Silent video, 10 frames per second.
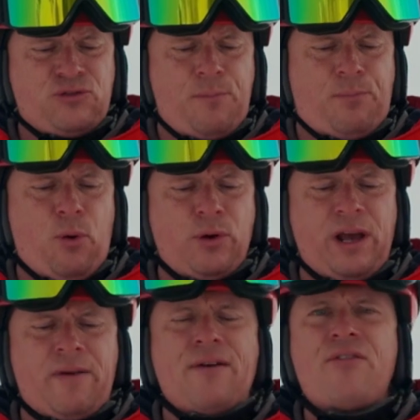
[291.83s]

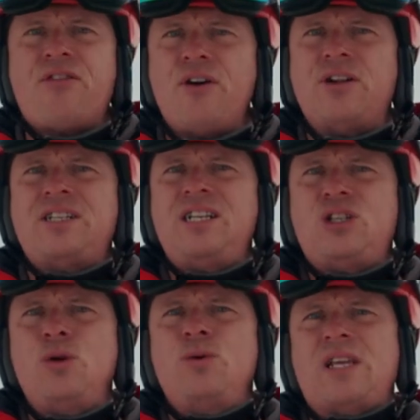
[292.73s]
reporting around
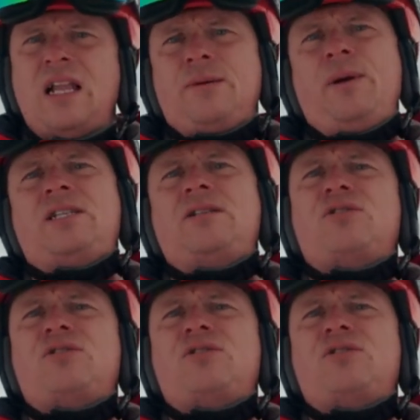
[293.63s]
32 centimetres